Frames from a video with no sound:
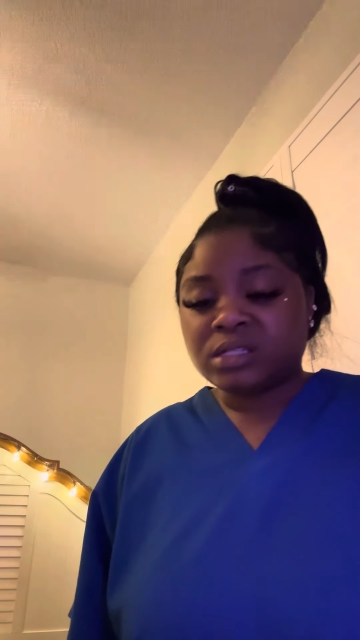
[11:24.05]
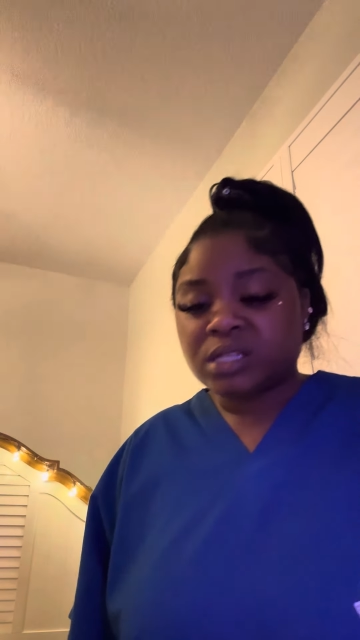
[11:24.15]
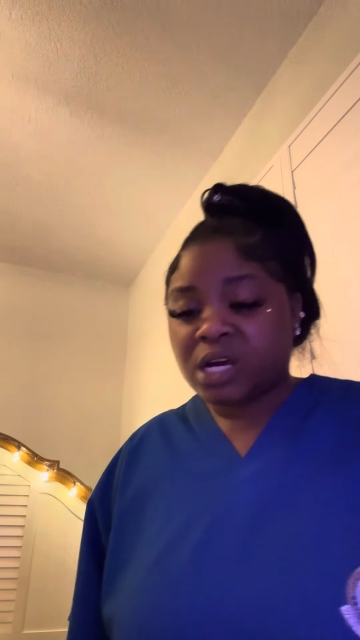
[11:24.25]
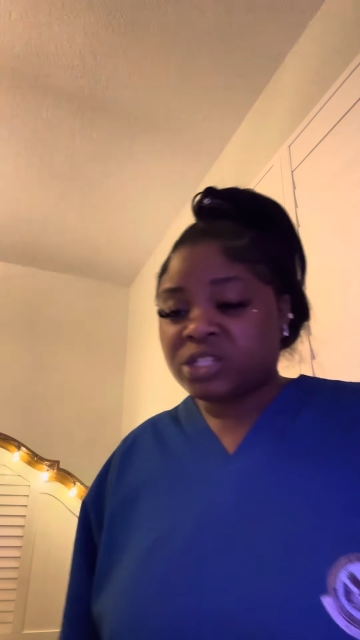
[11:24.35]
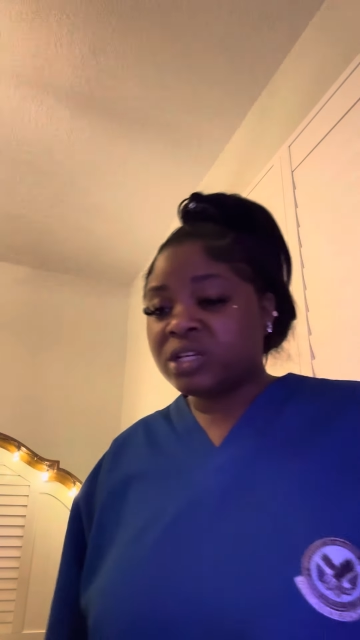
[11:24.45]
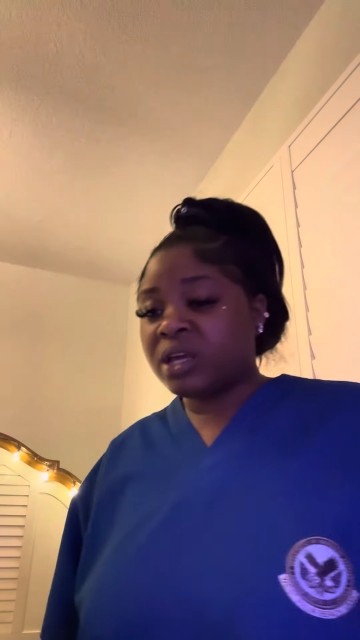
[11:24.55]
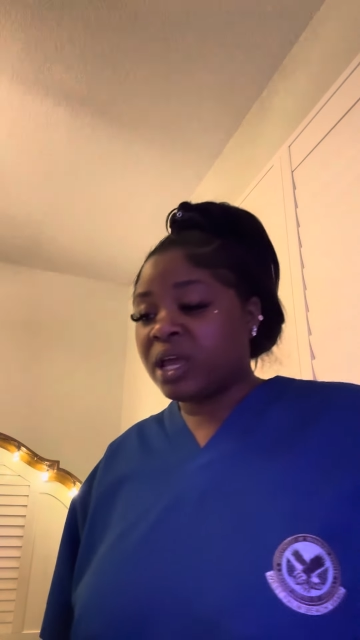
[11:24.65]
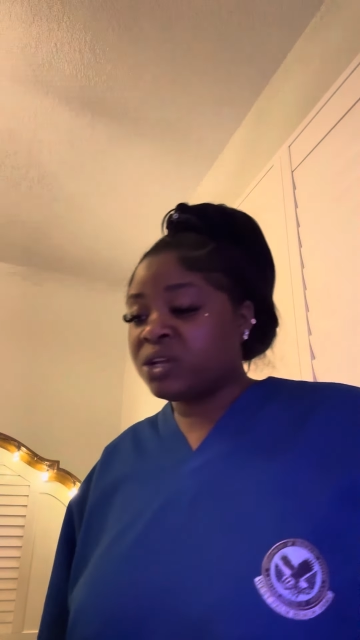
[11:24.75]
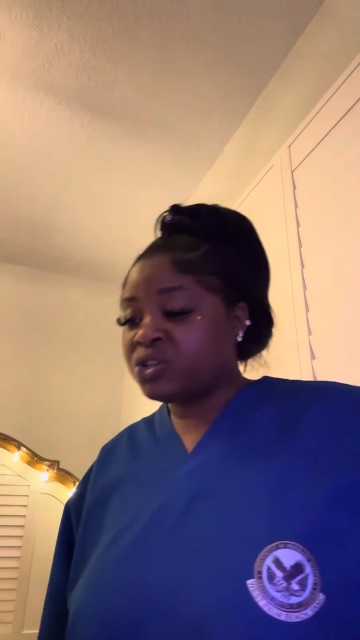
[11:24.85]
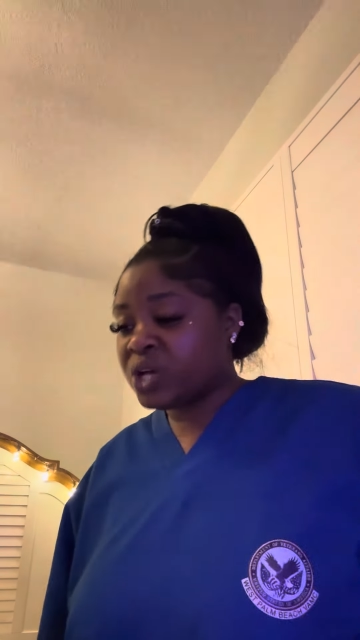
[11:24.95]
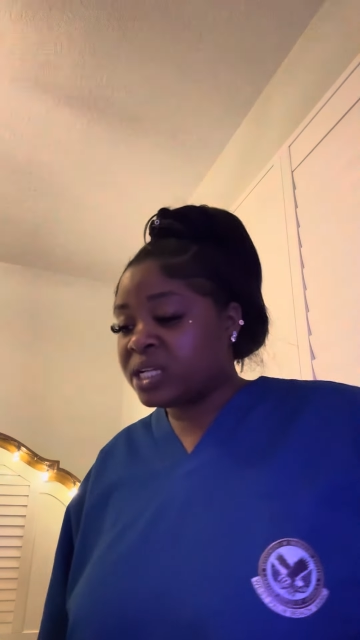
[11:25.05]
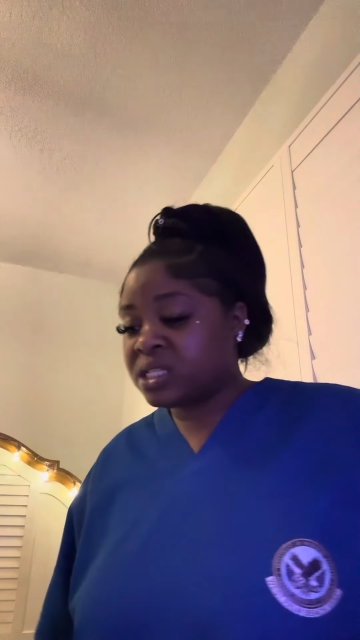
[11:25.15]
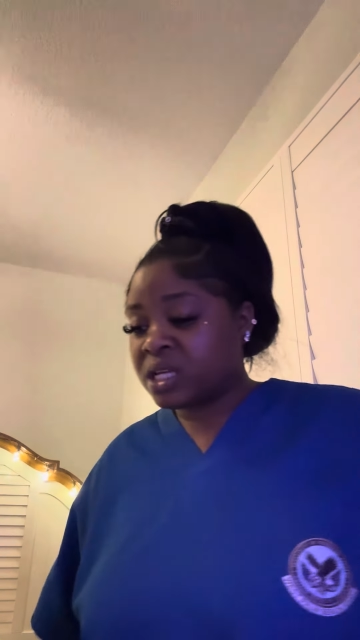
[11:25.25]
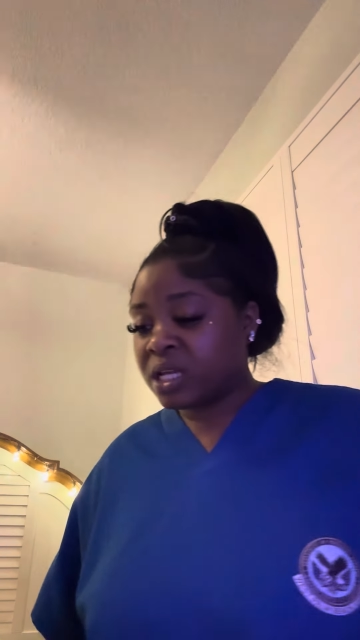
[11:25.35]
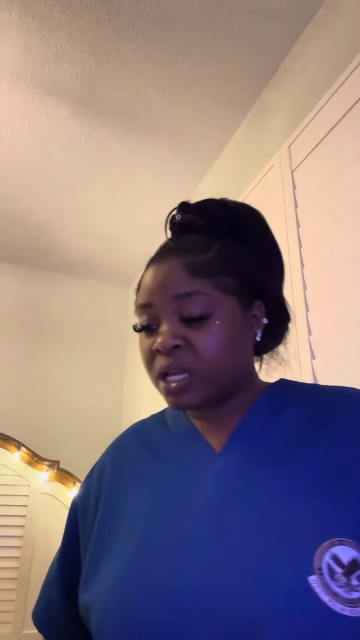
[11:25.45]
Tasha K tries
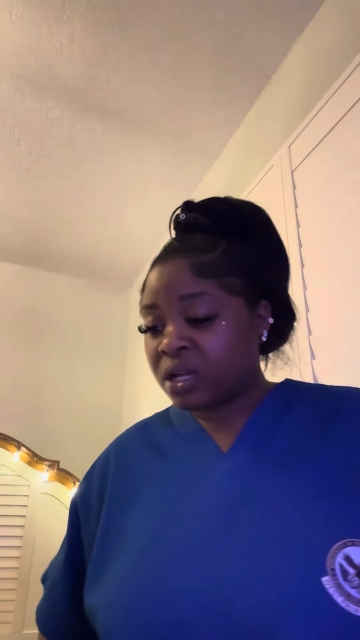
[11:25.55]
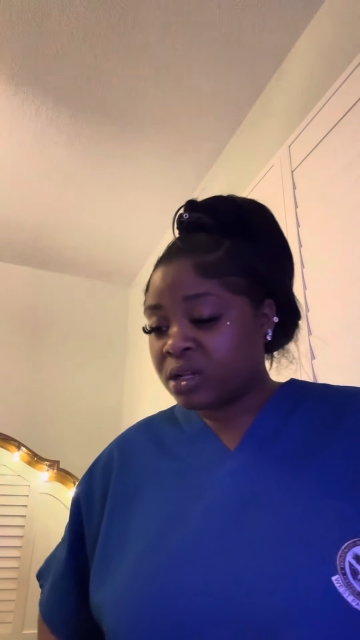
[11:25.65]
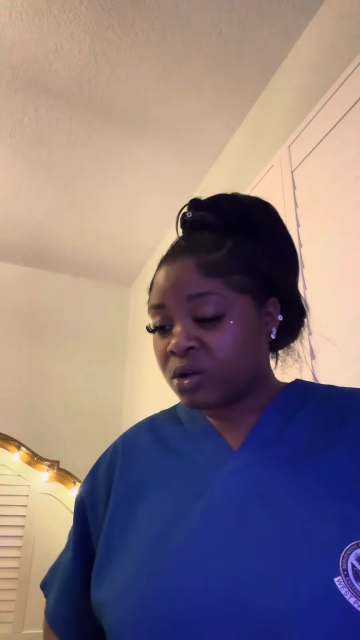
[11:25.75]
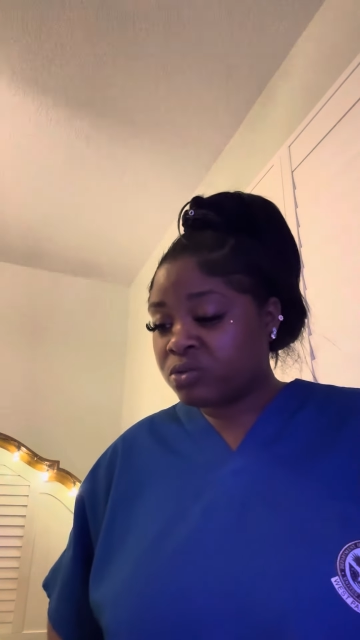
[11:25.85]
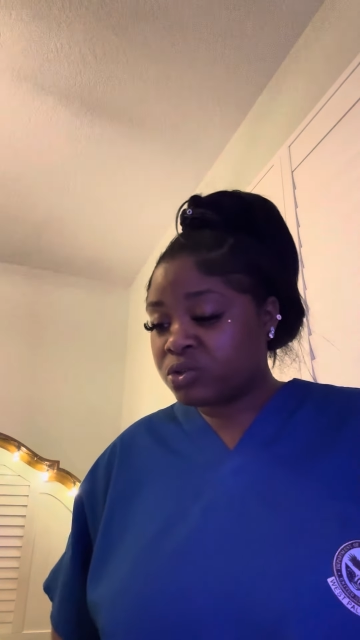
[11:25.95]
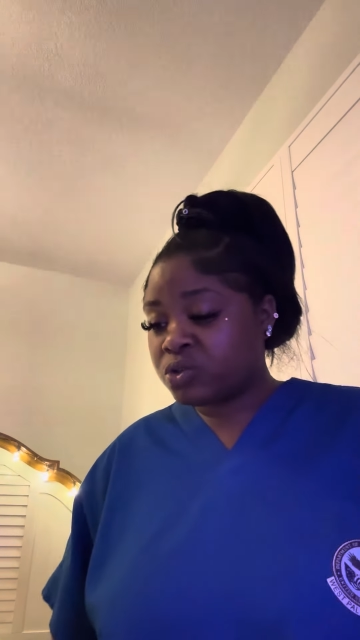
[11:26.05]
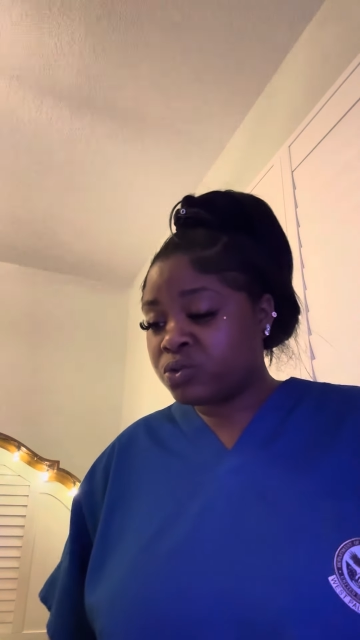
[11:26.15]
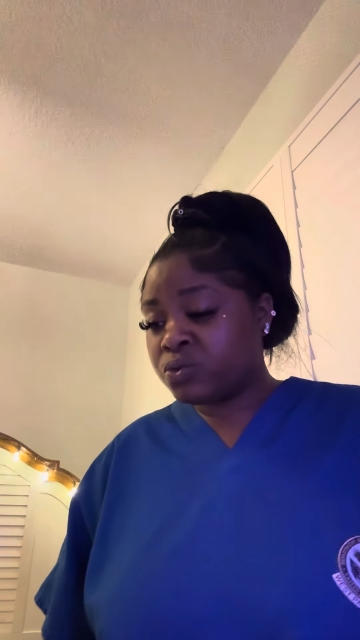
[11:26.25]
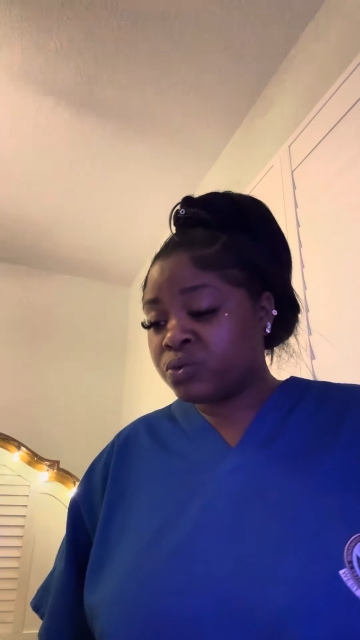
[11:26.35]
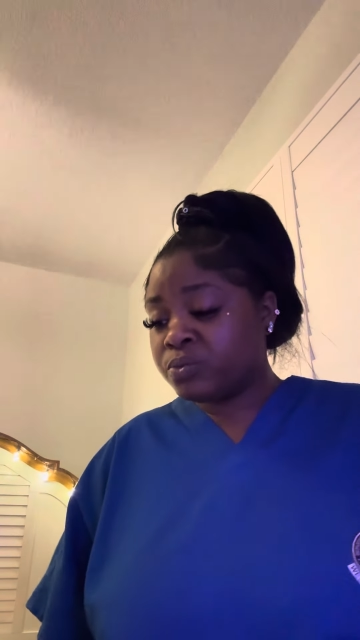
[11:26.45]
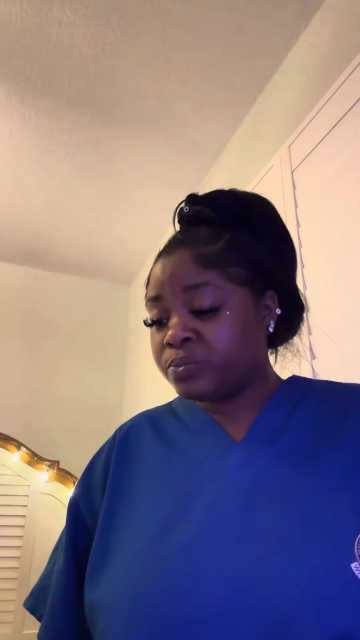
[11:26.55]
to get close to